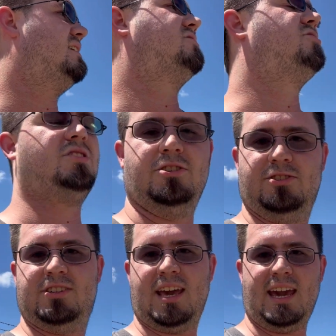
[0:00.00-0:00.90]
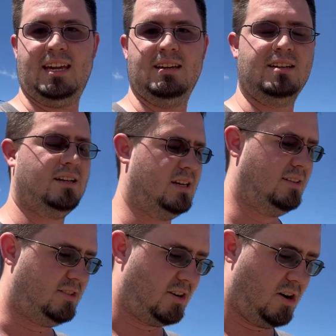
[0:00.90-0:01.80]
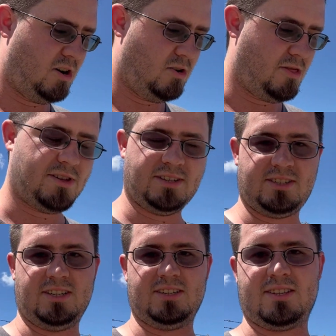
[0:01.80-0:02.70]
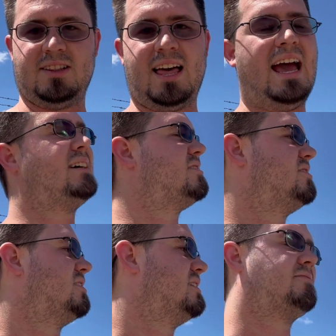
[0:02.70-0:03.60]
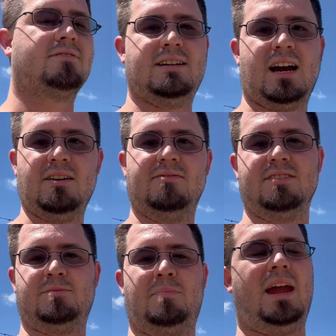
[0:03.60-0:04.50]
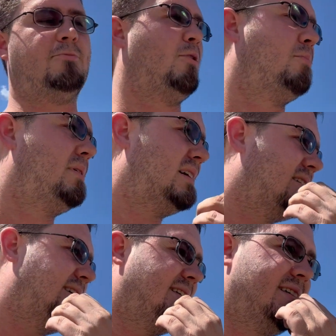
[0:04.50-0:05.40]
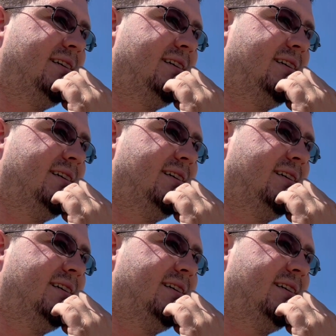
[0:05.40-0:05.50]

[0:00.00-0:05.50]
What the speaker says: is Tuesday, so this is the last delivery of this payroll period.